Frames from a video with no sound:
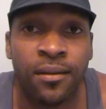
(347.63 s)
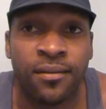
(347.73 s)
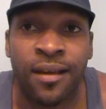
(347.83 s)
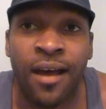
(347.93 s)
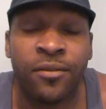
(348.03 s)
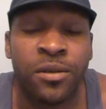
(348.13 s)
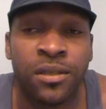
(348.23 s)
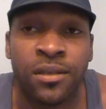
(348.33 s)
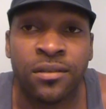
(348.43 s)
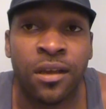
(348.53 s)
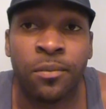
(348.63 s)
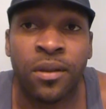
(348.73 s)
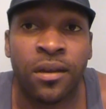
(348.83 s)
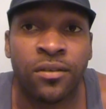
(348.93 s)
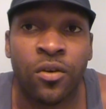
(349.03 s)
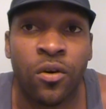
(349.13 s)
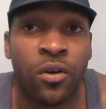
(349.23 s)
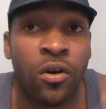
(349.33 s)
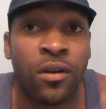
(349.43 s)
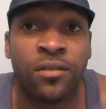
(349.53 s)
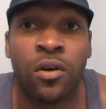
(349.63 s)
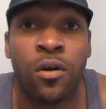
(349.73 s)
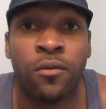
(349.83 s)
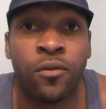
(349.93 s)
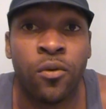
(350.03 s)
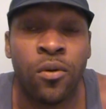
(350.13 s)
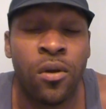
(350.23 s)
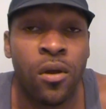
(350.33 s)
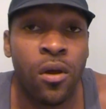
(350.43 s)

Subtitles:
there's obviously something that's going on that's harmful,